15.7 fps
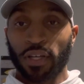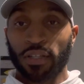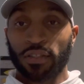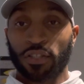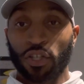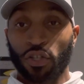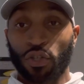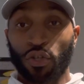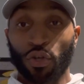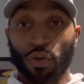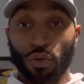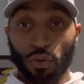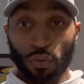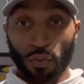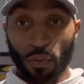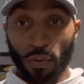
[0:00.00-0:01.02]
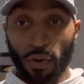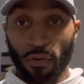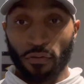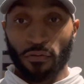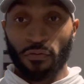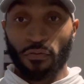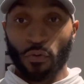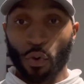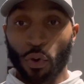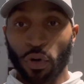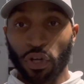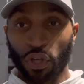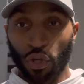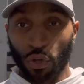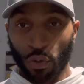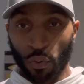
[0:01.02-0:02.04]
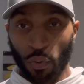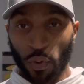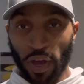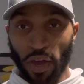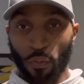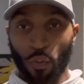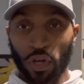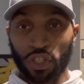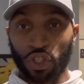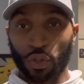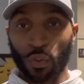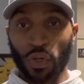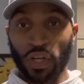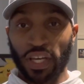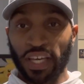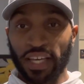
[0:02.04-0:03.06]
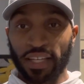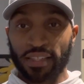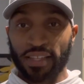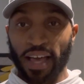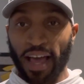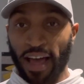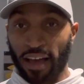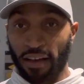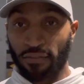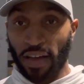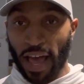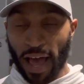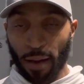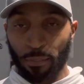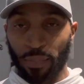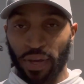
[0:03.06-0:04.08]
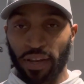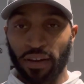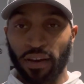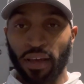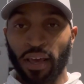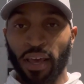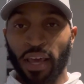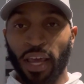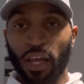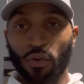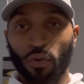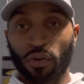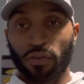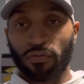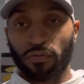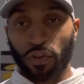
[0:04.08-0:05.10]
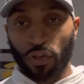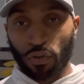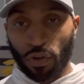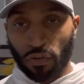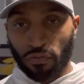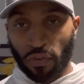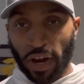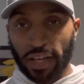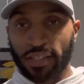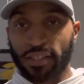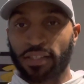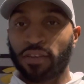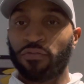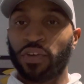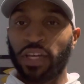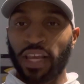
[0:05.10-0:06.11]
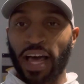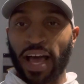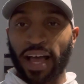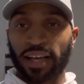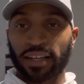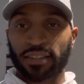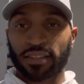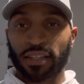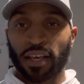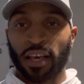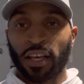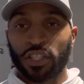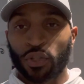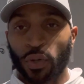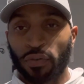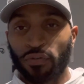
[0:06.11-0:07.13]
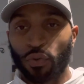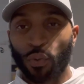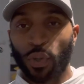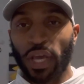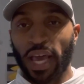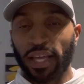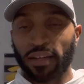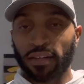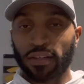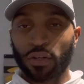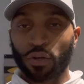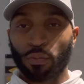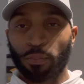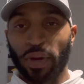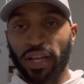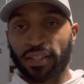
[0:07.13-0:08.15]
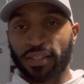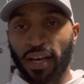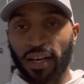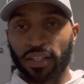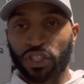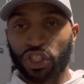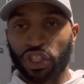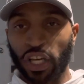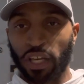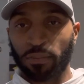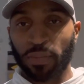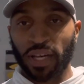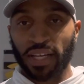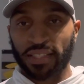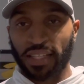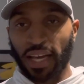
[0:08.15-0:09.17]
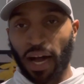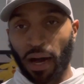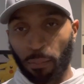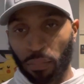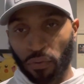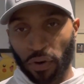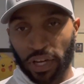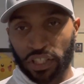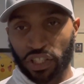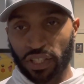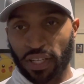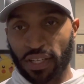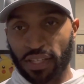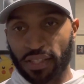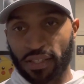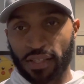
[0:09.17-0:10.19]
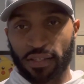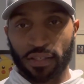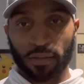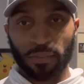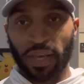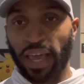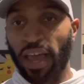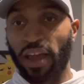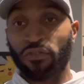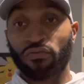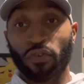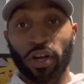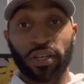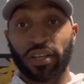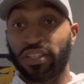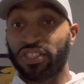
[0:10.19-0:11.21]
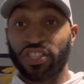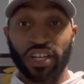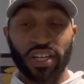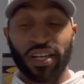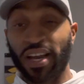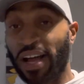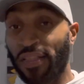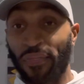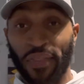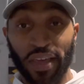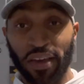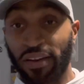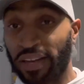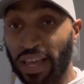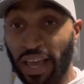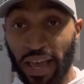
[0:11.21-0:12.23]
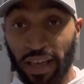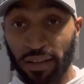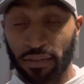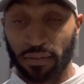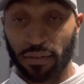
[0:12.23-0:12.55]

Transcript: to do for you and what you need to have happen in order for you to rest and relax. So if you're getting a little bent out of shape because the operation of the system can't run because you're not there yet,